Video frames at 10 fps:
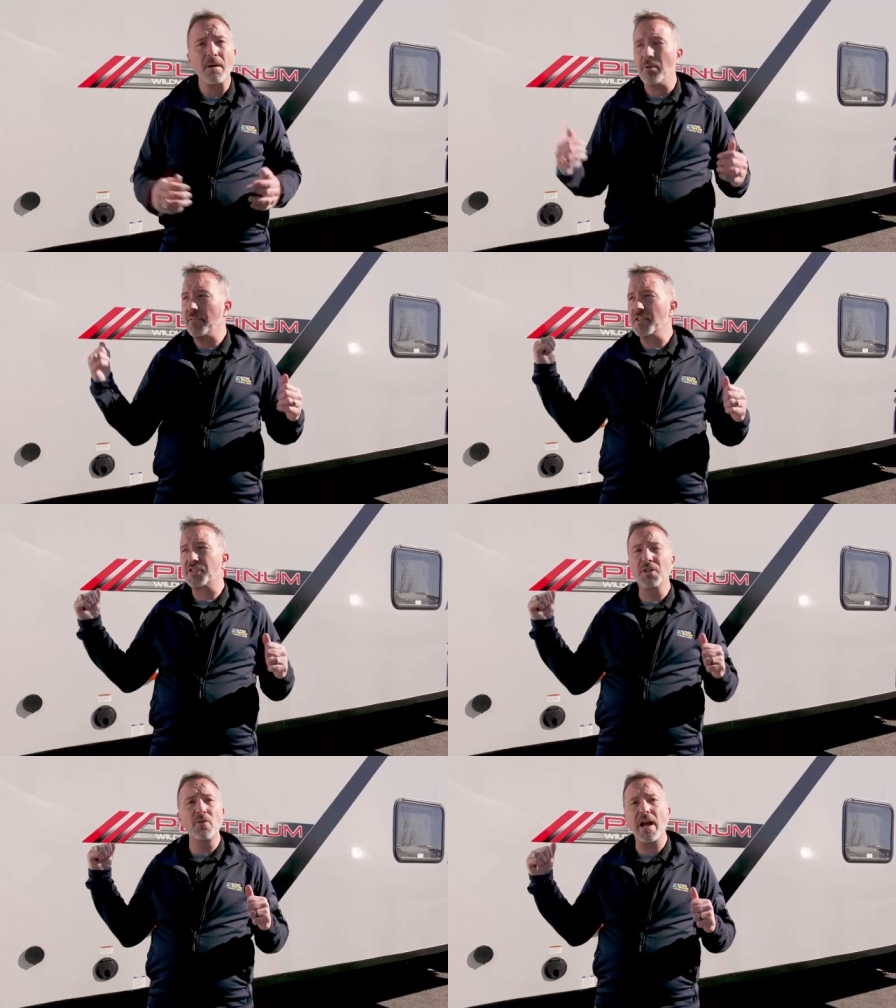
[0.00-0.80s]
But if this
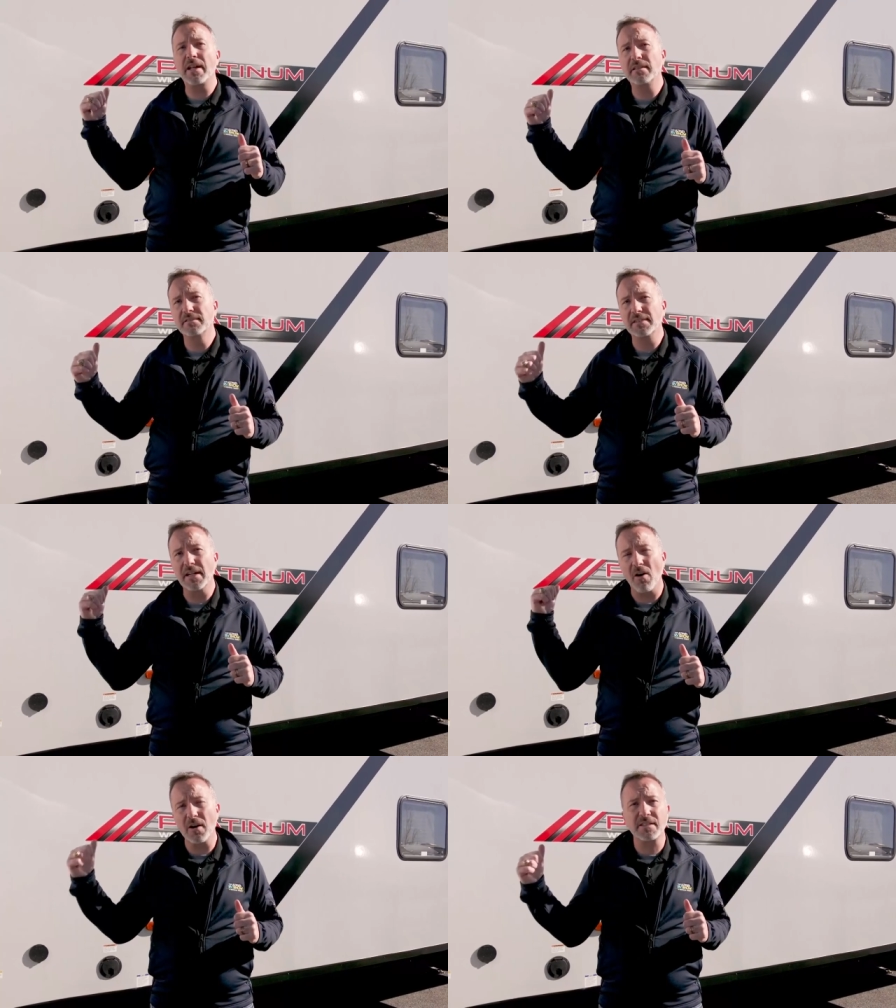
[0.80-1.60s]
280
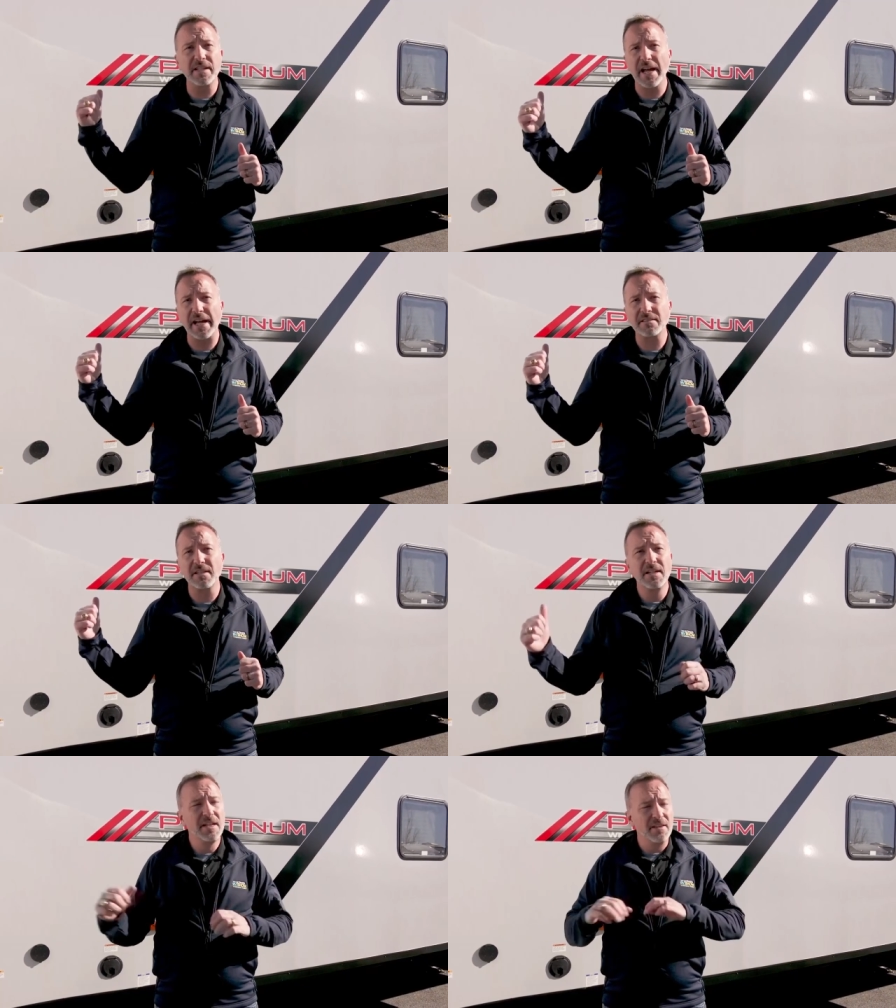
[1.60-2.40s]
RTX,
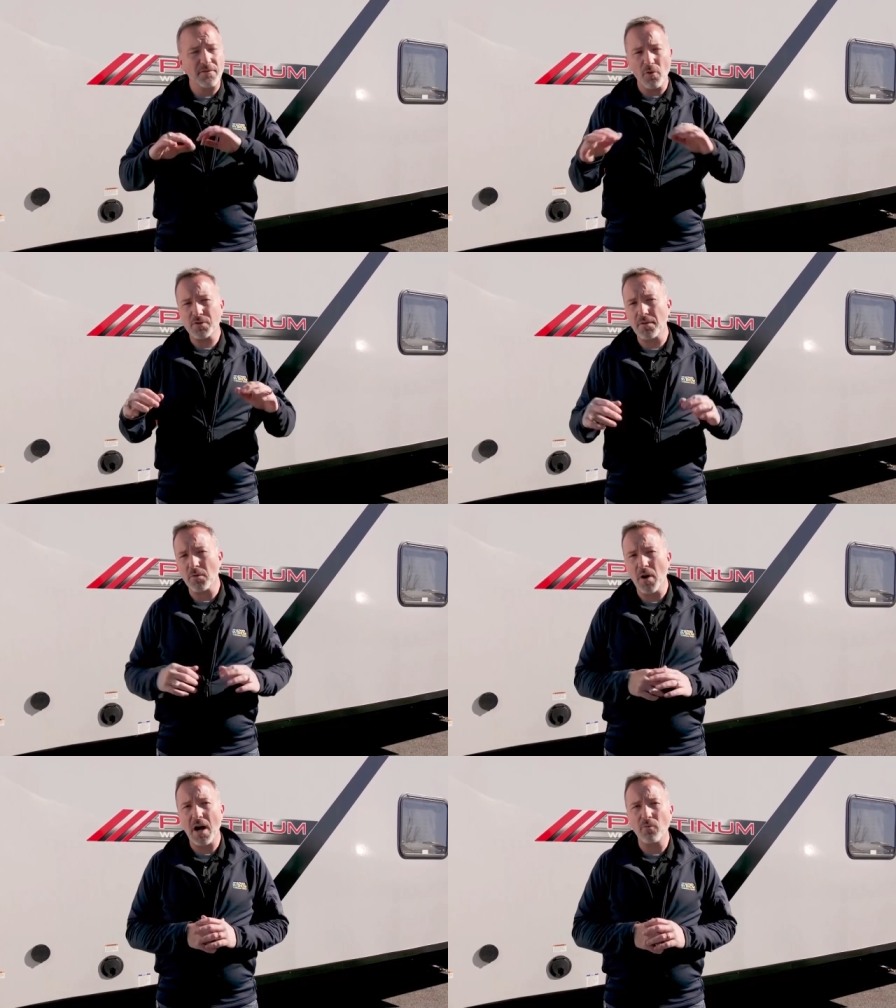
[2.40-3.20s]
the Forest River
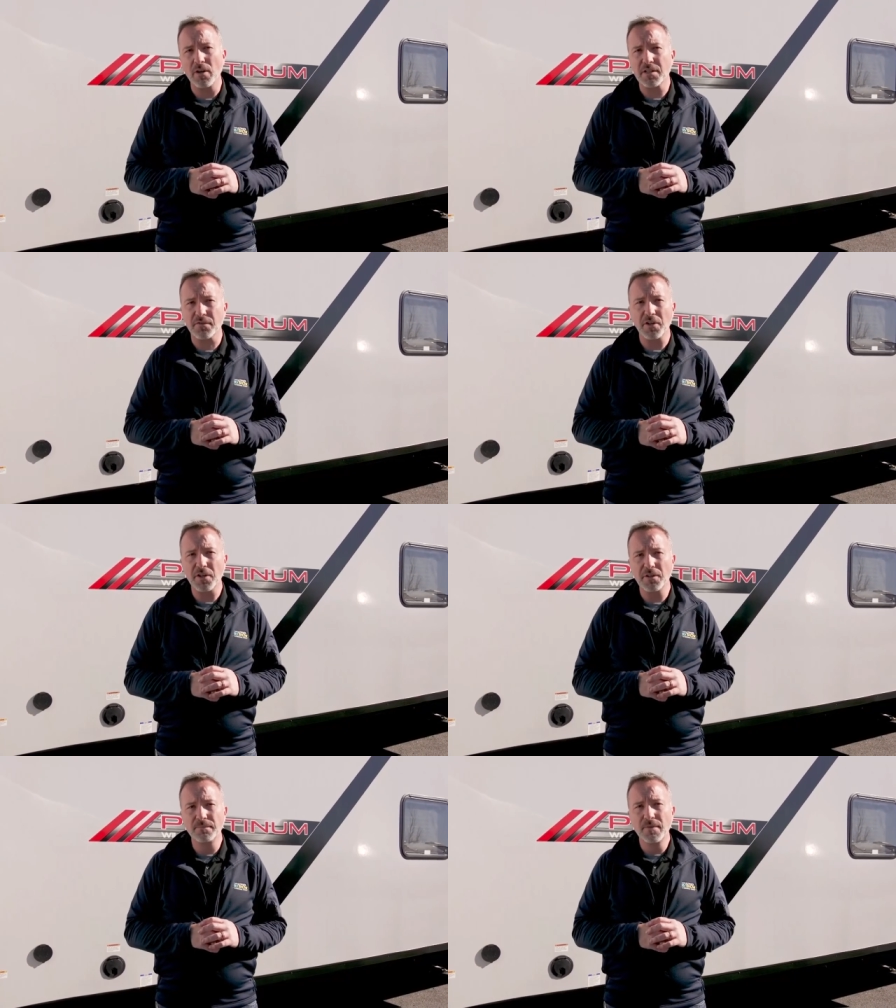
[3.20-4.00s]
Wildwood is for
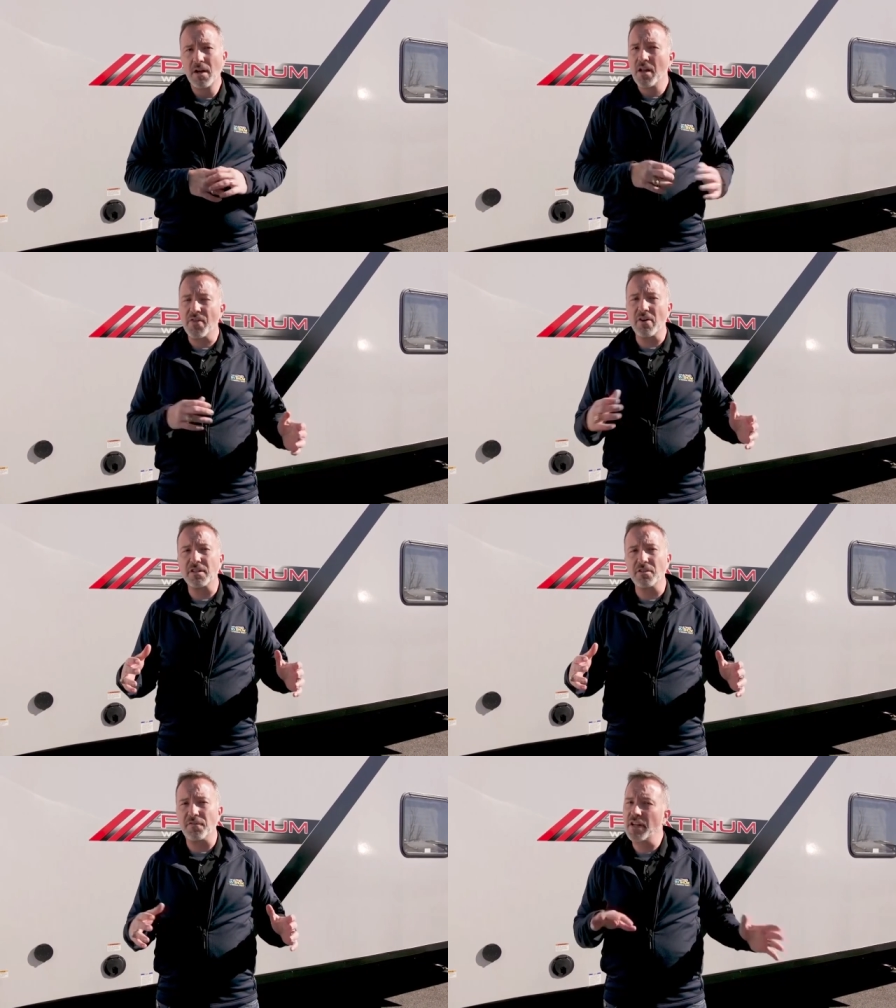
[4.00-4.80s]
you.
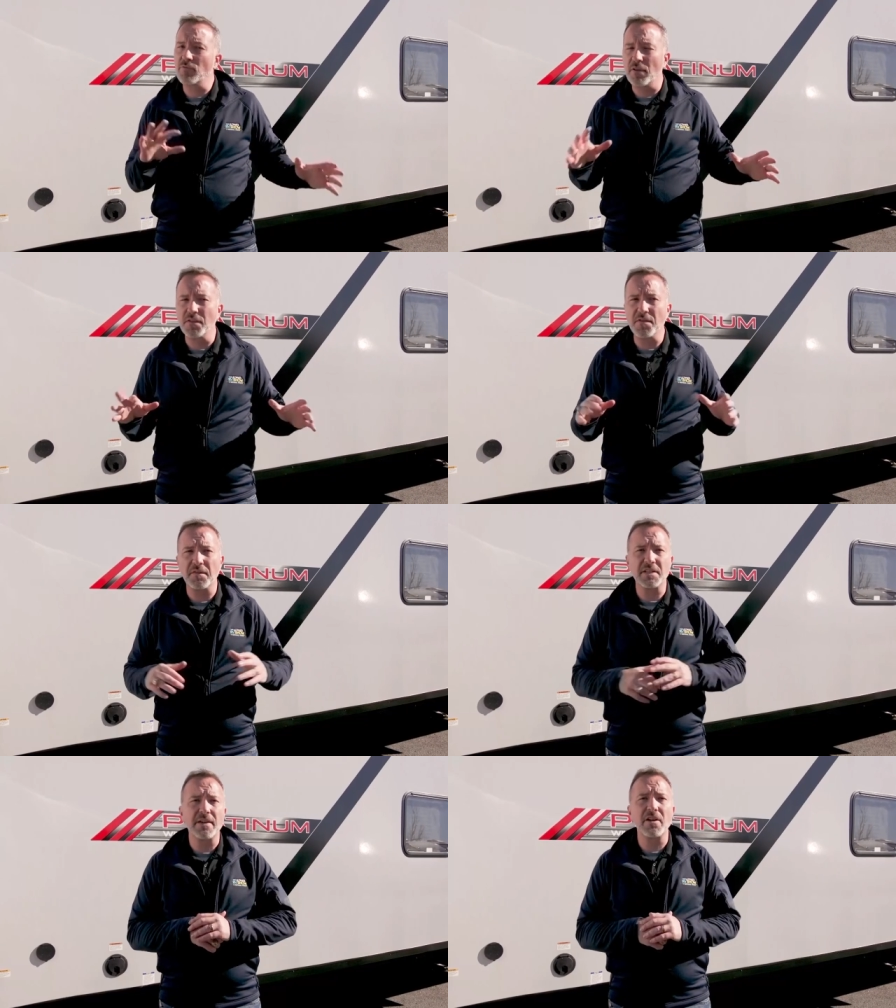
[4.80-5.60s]
32 feet, roughly
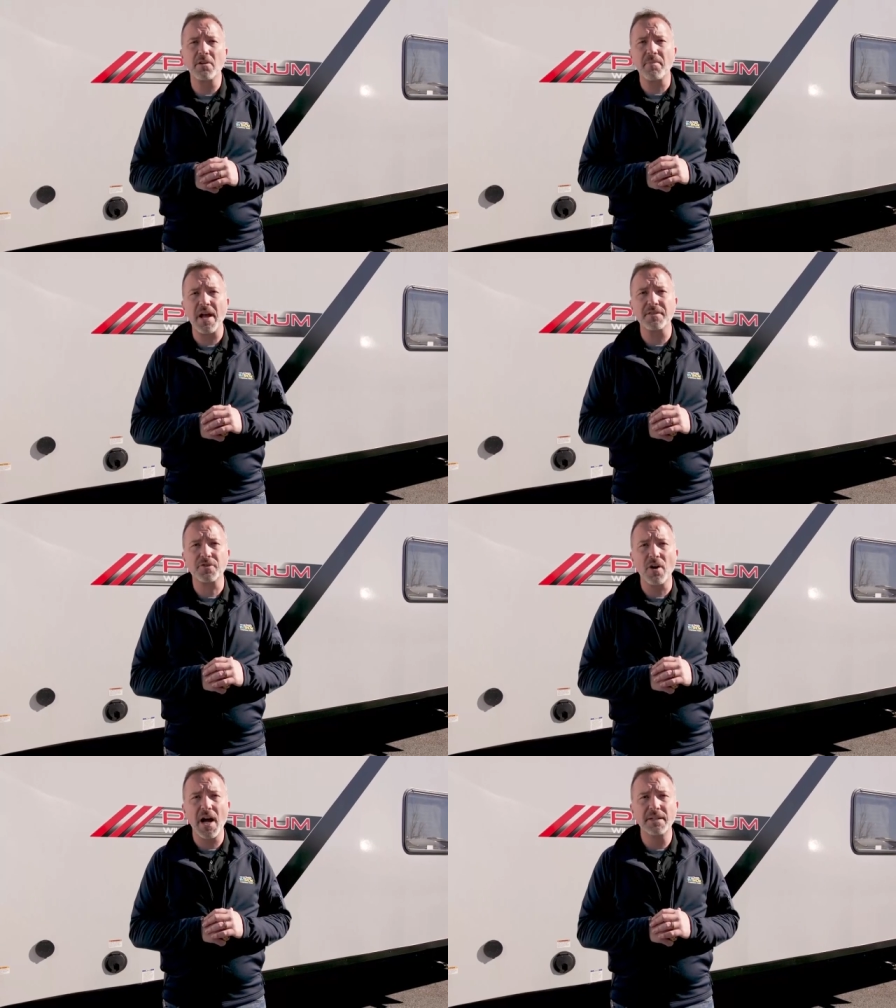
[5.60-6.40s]
5,700 pounds
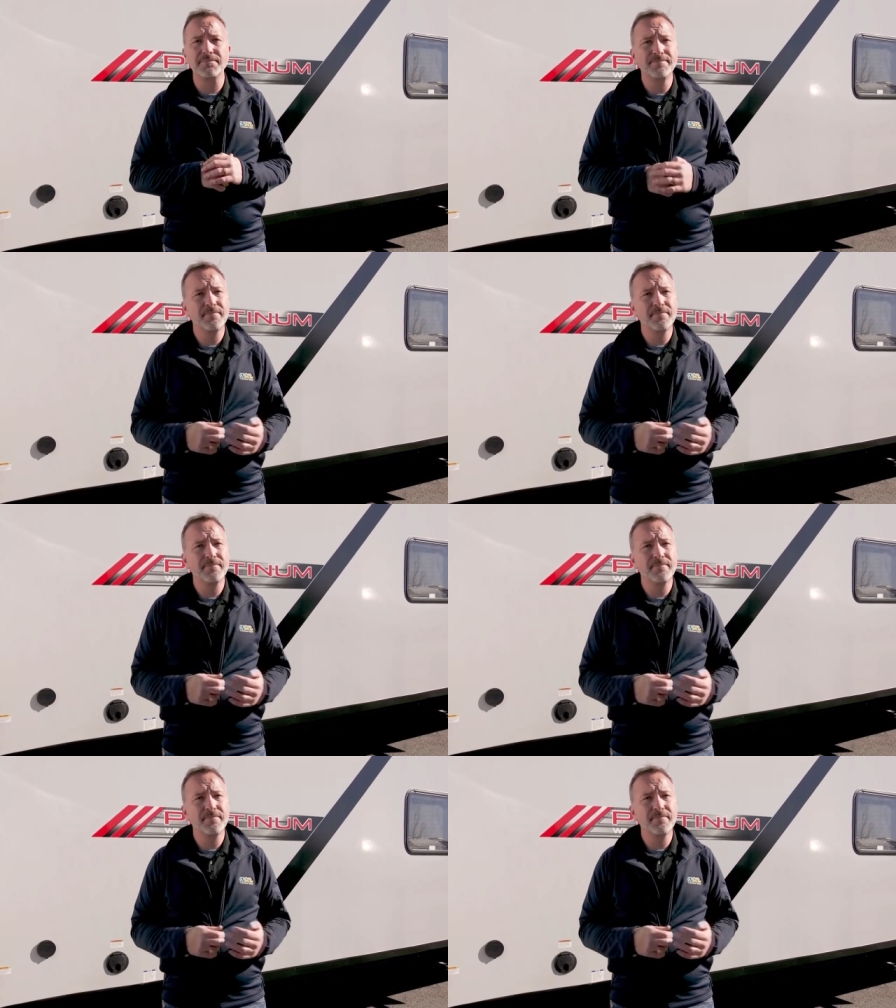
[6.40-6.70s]
dry.